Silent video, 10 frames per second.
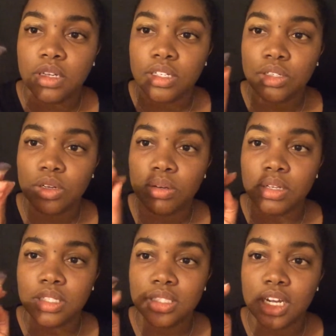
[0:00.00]

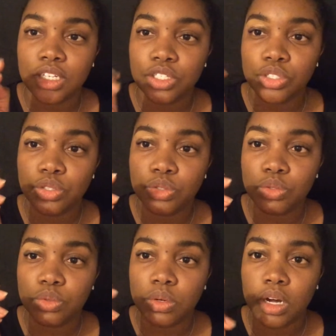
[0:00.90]
It's not
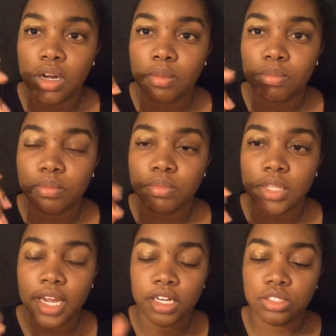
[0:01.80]
too
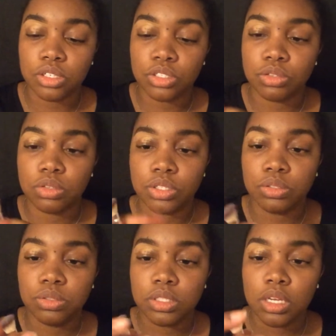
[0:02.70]
the hairs aren't too
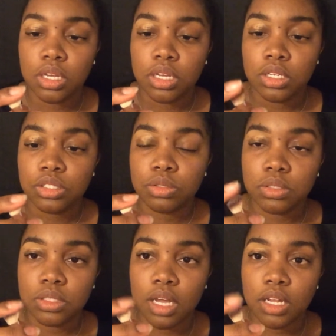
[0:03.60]
loose, so
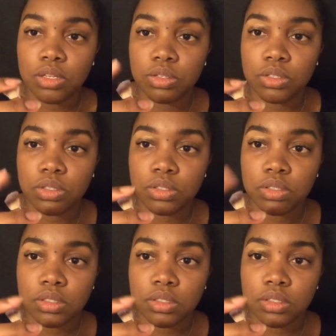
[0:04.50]
it's got a little